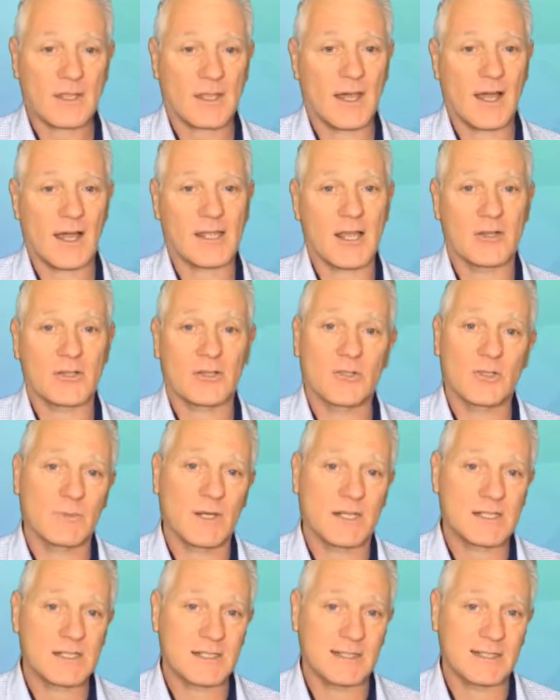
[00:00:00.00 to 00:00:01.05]
can't go into too
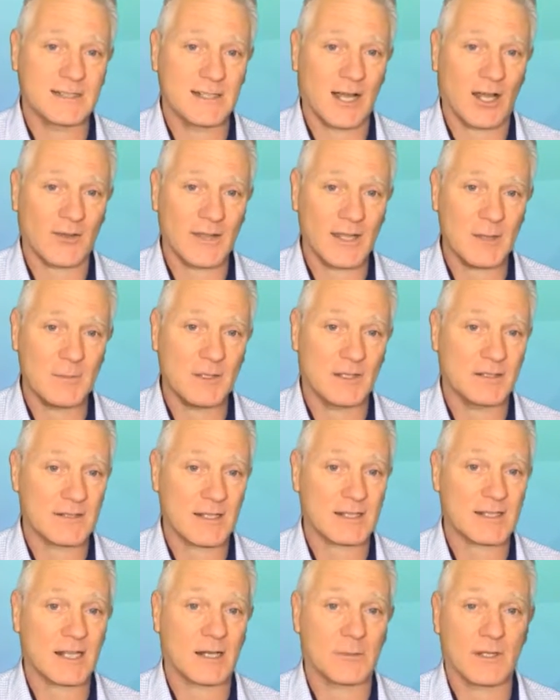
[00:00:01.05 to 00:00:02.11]
much detail there because
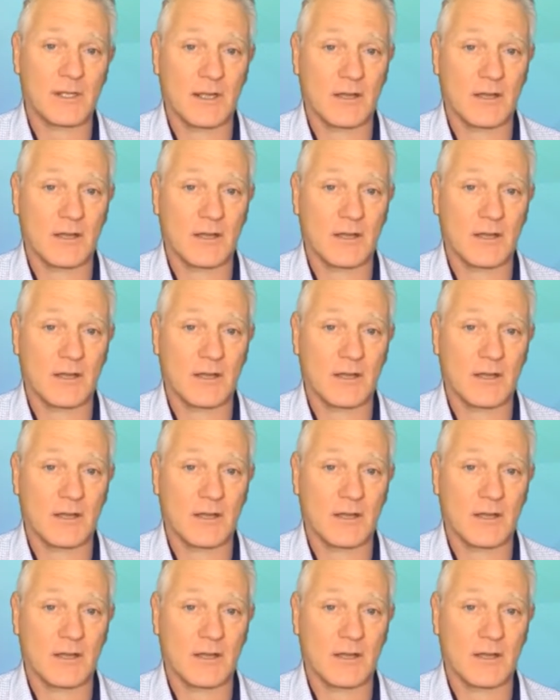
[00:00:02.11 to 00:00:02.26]
that's going to be